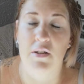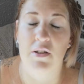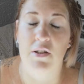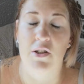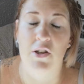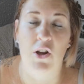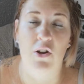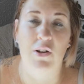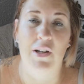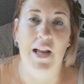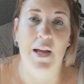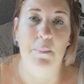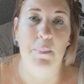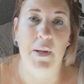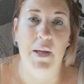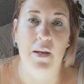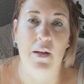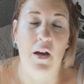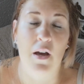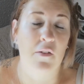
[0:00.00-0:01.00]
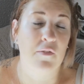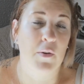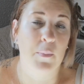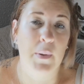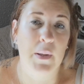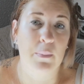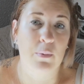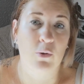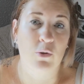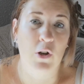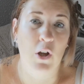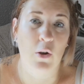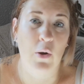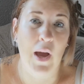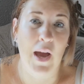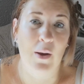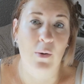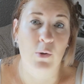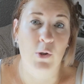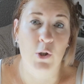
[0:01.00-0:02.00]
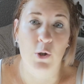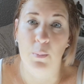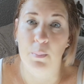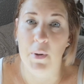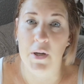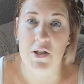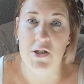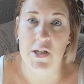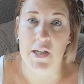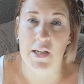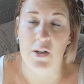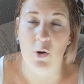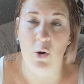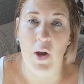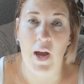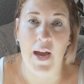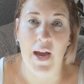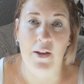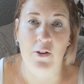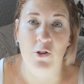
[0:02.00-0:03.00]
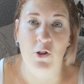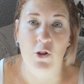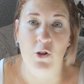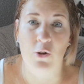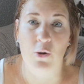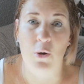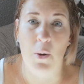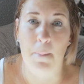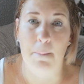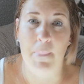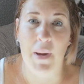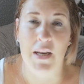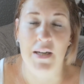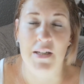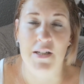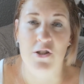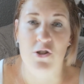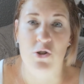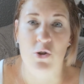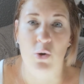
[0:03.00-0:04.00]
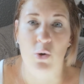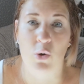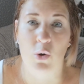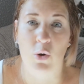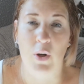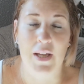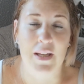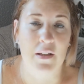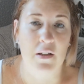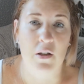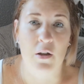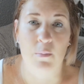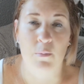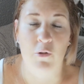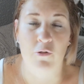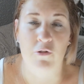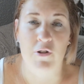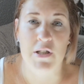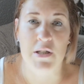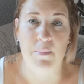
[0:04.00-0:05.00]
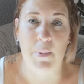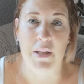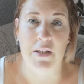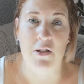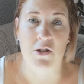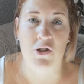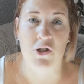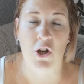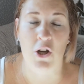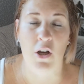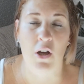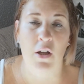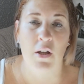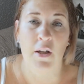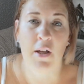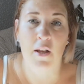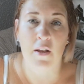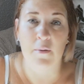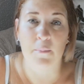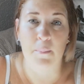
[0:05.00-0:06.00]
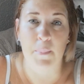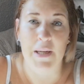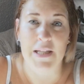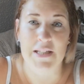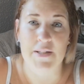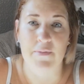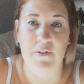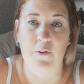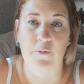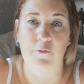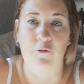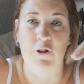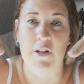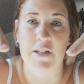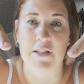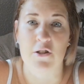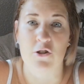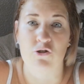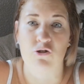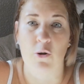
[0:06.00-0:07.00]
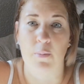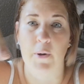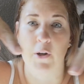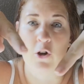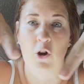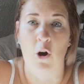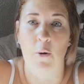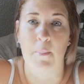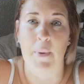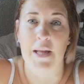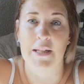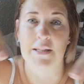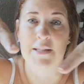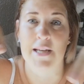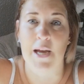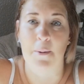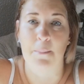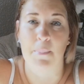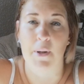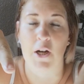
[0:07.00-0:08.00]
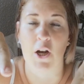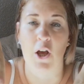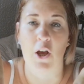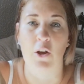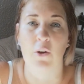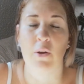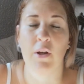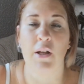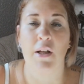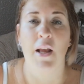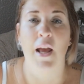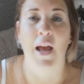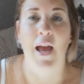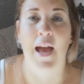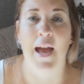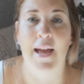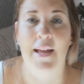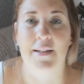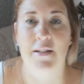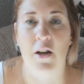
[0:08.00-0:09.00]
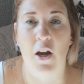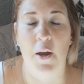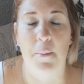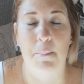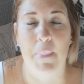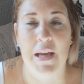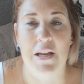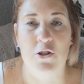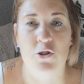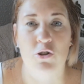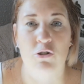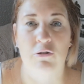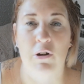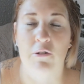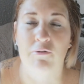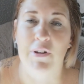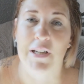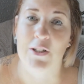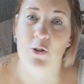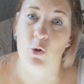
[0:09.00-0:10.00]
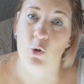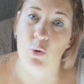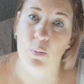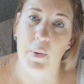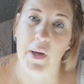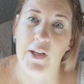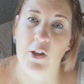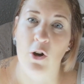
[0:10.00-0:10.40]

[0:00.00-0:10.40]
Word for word: you know let pe- other people know how you budget or how you manage your income or expenditure please feel free to drop a comment down below and i make sure i read all my